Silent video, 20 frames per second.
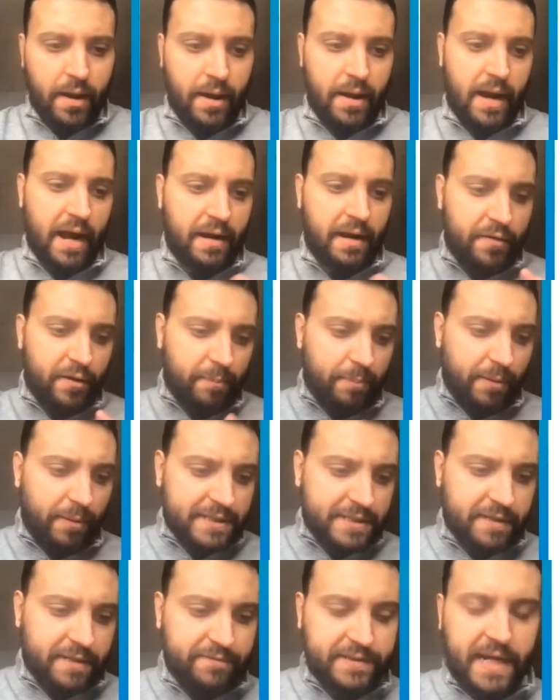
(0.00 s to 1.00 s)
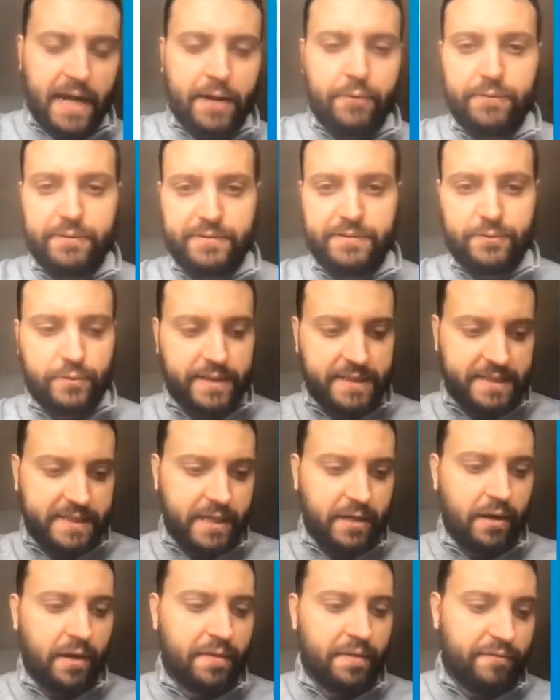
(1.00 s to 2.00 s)
Another positive sign we're
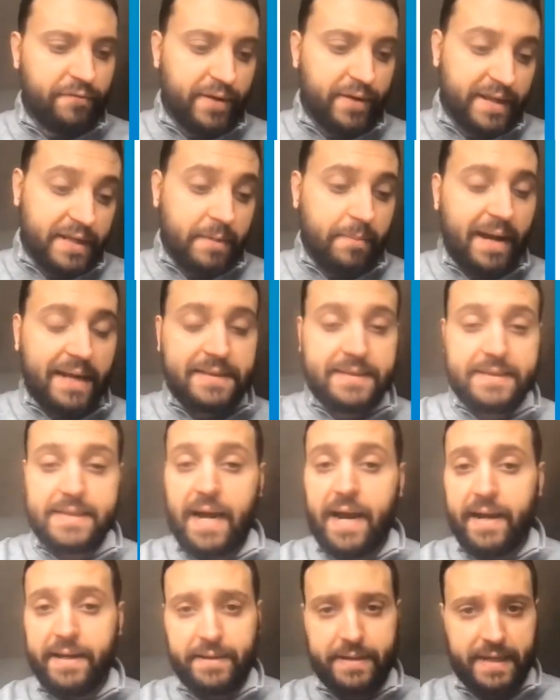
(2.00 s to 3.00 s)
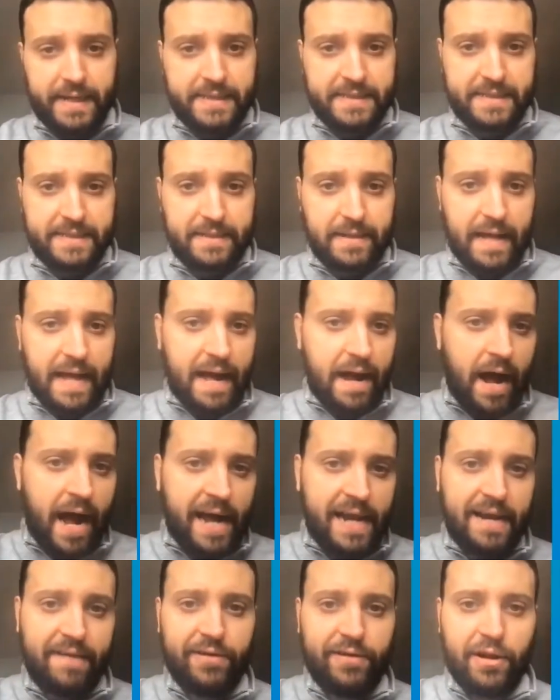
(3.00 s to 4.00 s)
seeing on the freight demand side is a
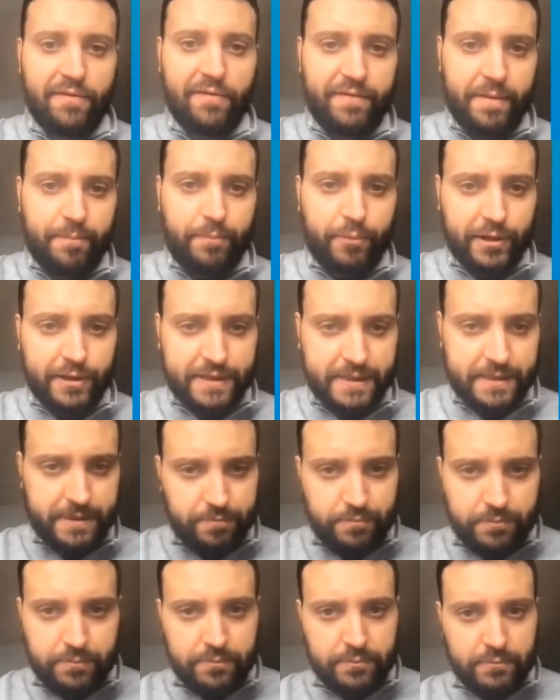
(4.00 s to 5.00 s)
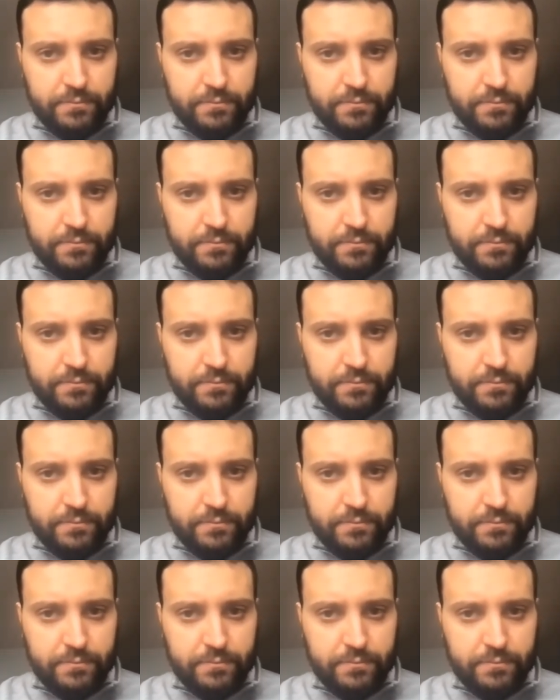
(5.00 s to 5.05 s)
high level of imports.